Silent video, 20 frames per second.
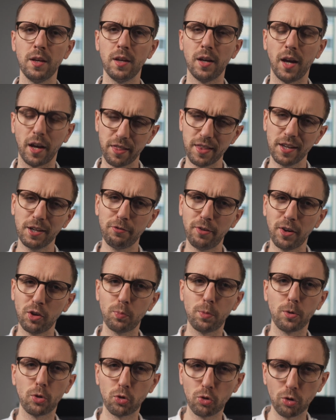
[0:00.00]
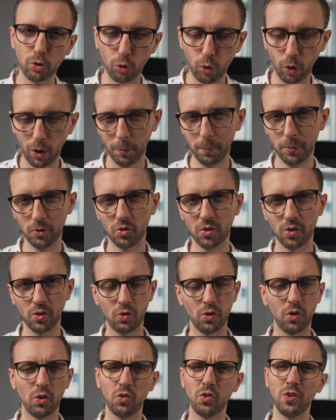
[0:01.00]
I think Facebook's core business
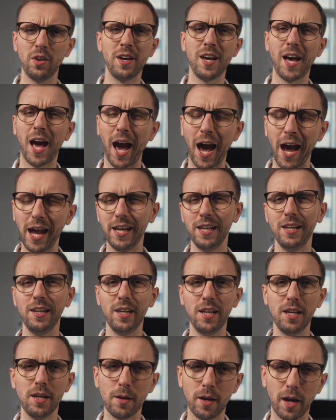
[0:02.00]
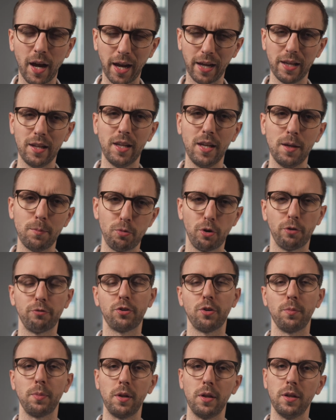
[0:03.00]
is highly
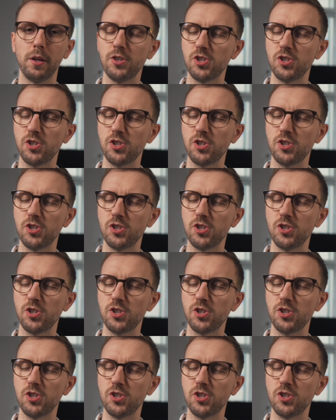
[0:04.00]
profitable,